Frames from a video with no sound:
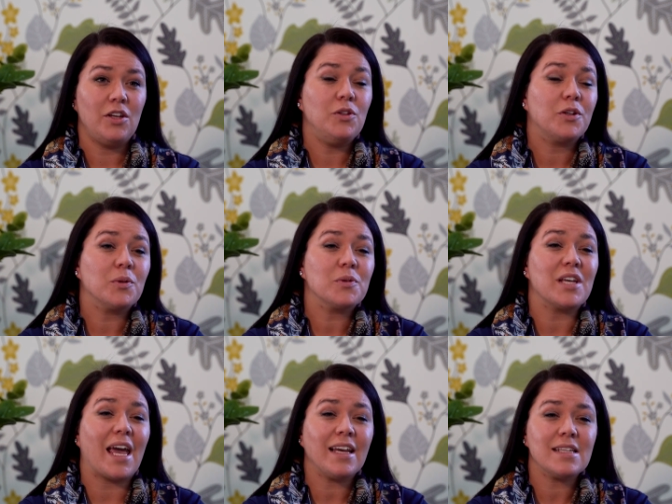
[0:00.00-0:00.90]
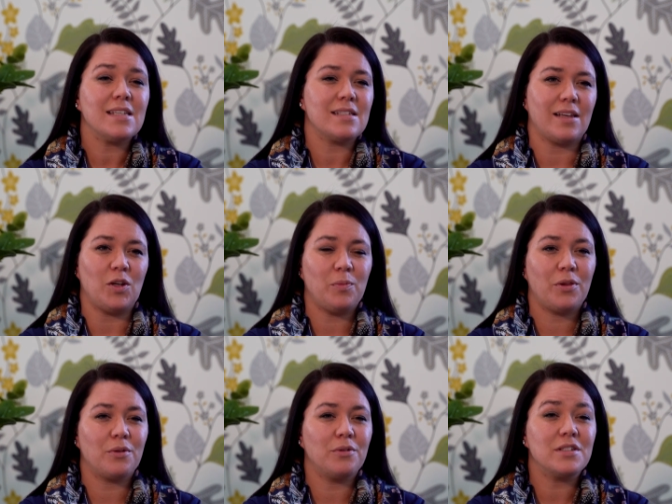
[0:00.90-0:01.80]
You can also access help
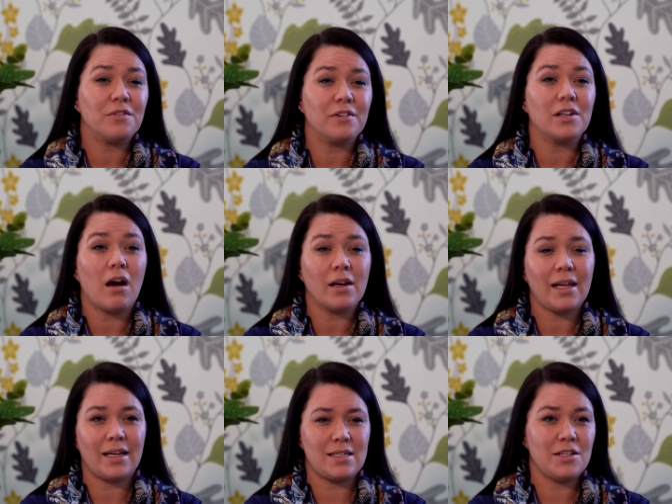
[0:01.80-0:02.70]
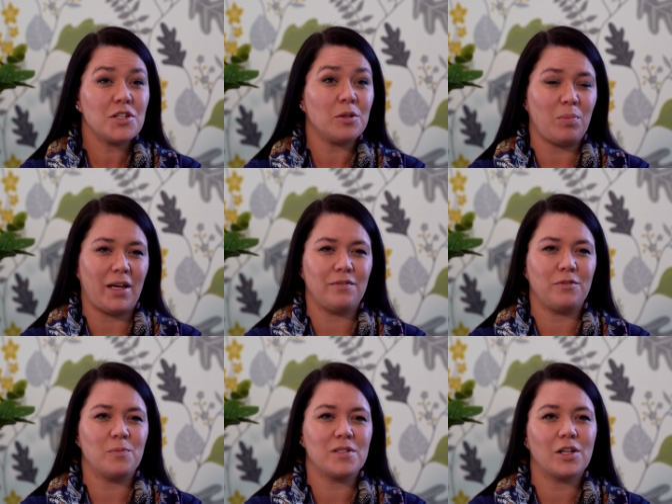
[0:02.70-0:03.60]
through different online digital
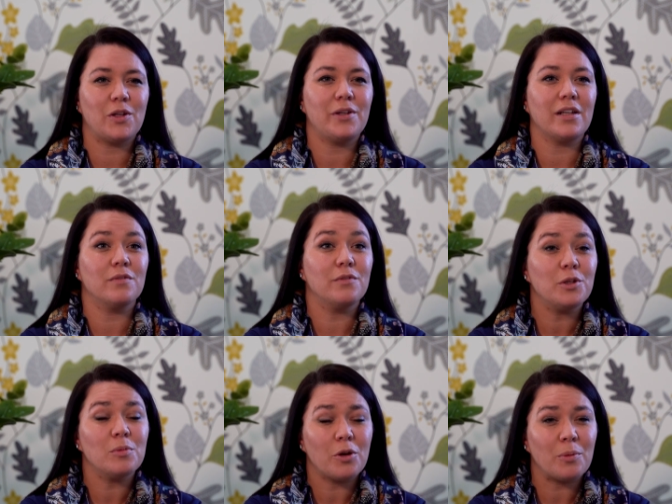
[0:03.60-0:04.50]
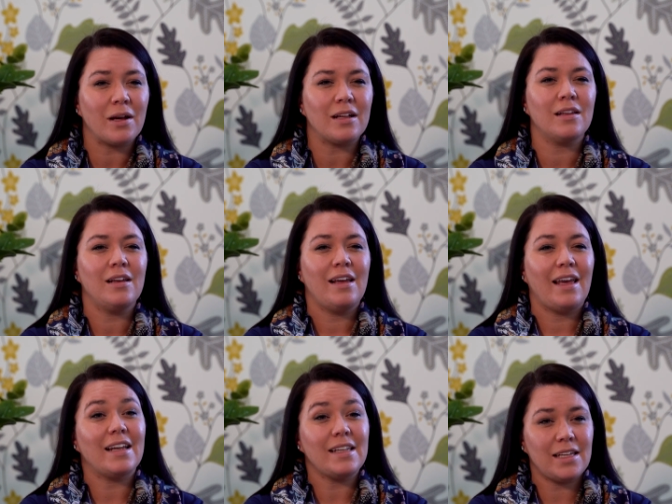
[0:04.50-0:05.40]
platforms, including Vula Mobile
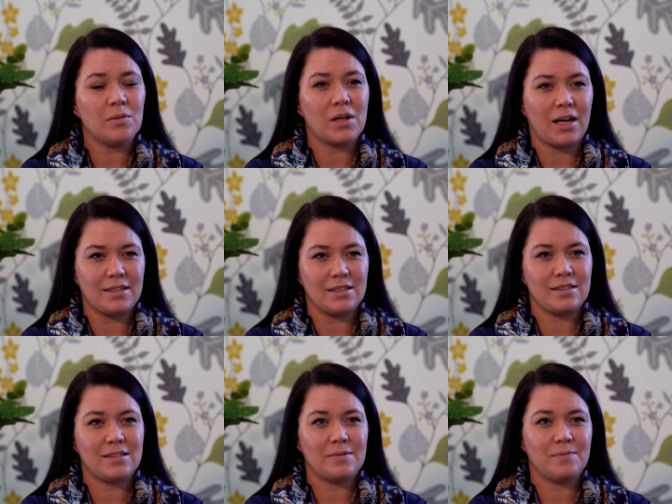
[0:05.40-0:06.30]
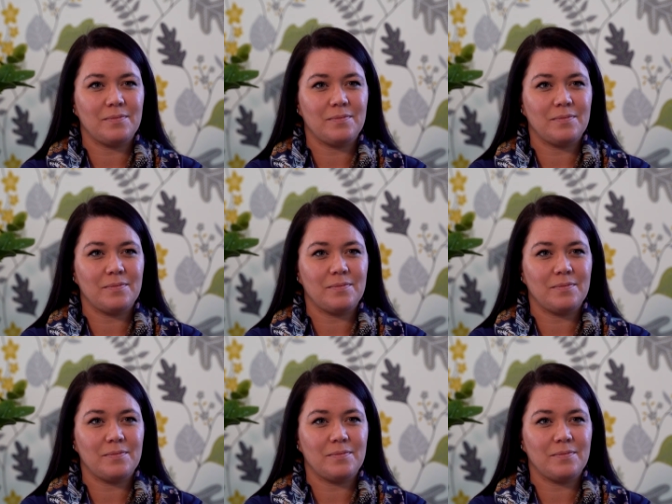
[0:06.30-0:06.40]
and EM Guidance.